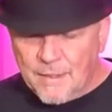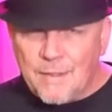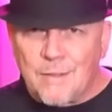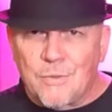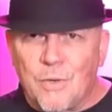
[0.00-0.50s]

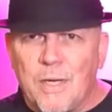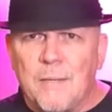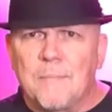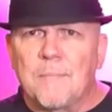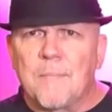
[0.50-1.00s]
That's
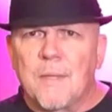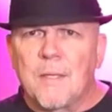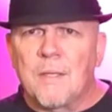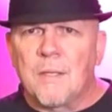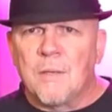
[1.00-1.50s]
right.
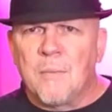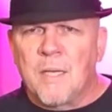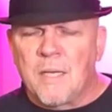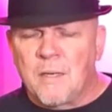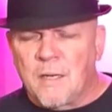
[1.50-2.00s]
You may
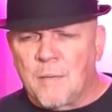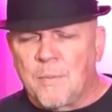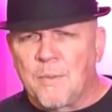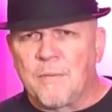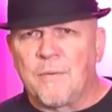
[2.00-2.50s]
get a
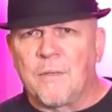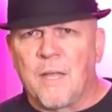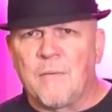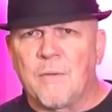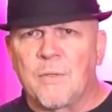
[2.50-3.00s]
couple different
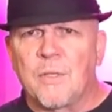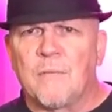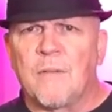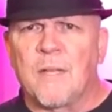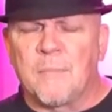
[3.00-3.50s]
levels
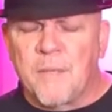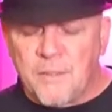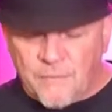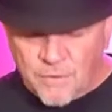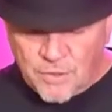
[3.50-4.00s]
of
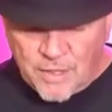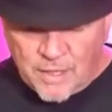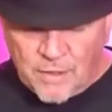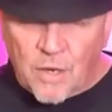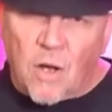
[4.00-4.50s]
cloud-based
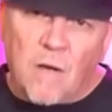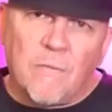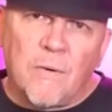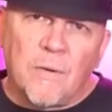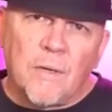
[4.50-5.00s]
functionality
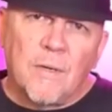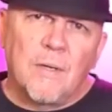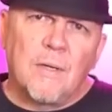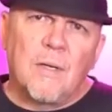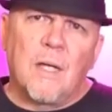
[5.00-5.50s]
offered
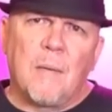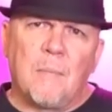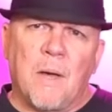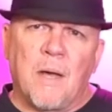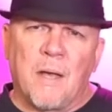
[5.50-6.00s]

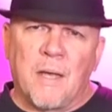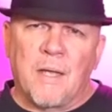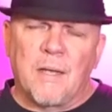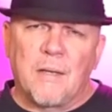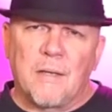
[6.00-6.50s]

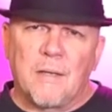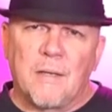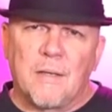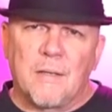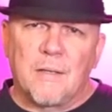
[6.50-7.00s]
by
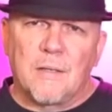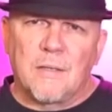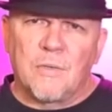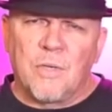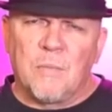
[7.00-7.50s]

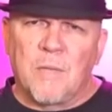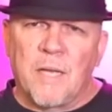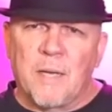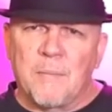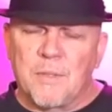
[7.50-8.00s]

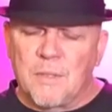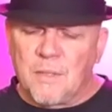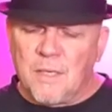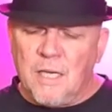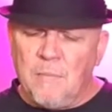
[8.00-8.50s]
Dreamlabs
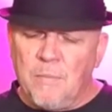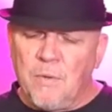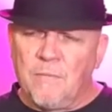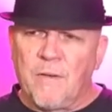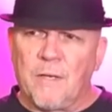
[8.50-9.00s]
to keep
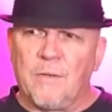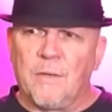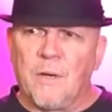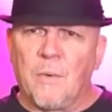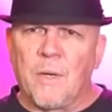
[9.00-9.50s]
your vector
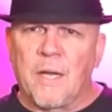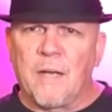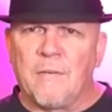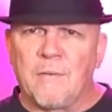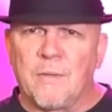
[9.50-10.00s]
going
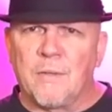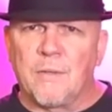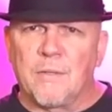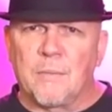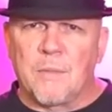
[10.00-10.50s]
after
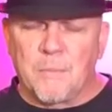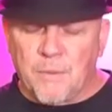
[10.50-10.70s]
September